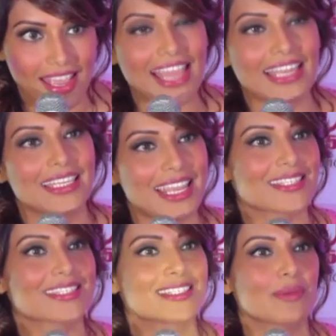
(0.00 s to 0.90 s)
And
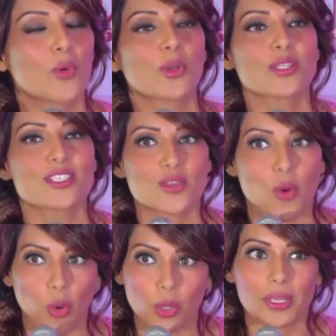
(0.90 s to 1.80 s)
yes, the bonus is
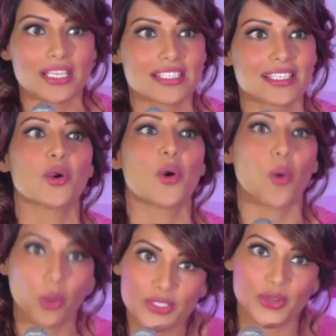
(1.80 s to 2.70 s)
always that you're
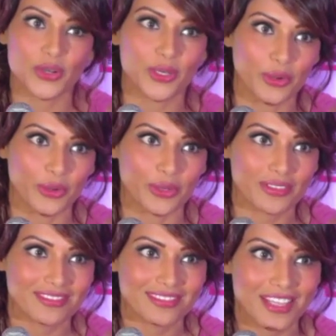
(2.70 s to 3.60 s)
always going to look good
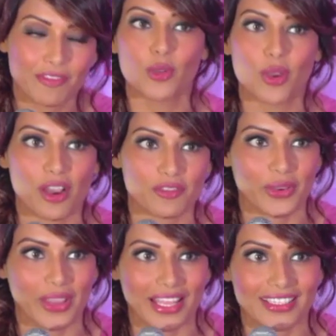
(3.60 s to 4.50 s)
if you look after
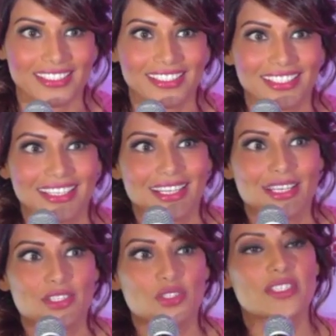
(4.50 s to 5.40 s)
your
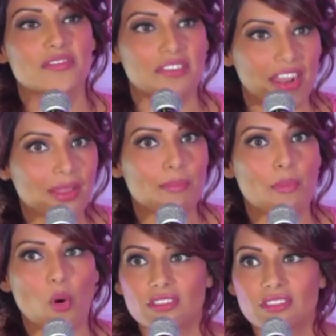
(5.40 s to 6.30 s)
health. So it's very
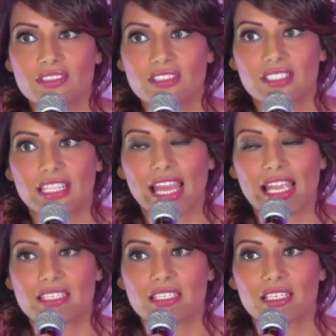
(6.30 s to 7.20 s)
important
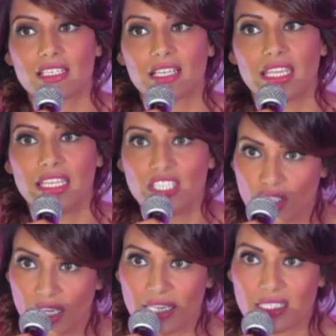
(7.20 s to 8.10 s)
that
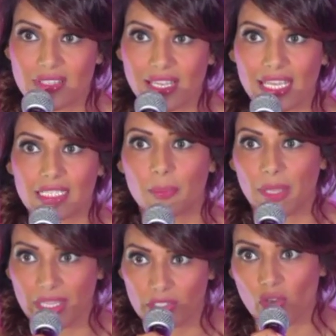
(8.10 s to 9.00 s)
initiatives like the
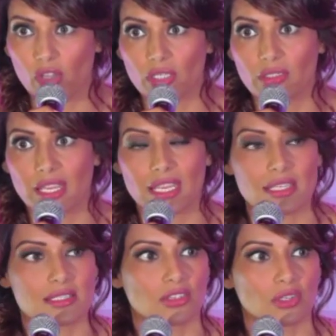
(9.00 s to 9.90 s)
Pinkathon
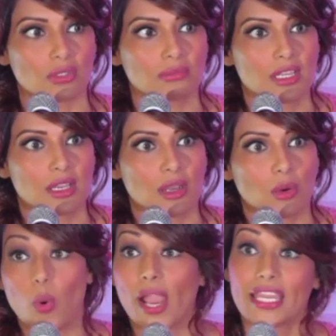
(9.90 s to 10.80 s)
is,
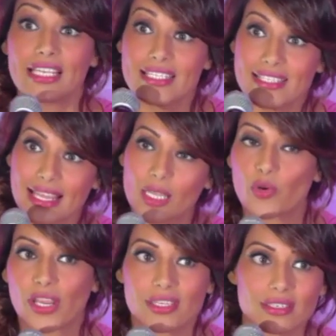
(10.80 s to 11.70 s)
widely
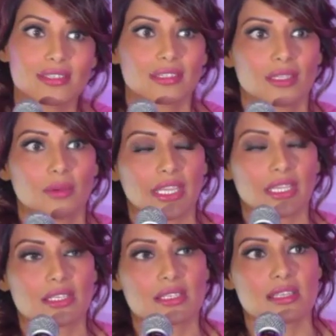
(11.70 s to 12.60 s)
celebrated,
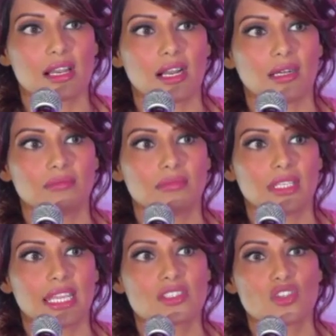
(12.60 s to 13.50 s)
because
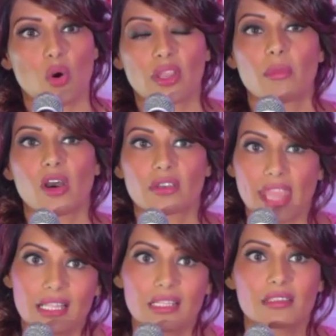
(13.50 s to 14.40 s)
it's talking about
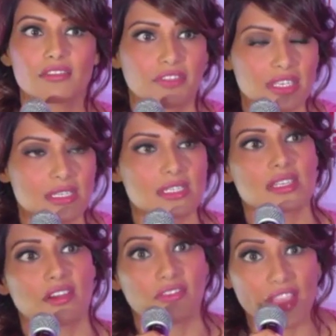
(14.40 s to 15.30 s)
health, fitness,
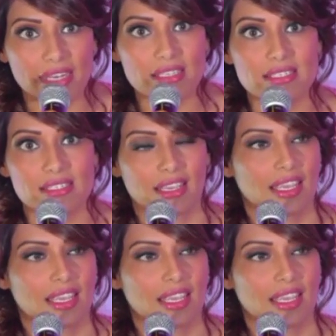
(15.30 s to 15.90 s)
awareness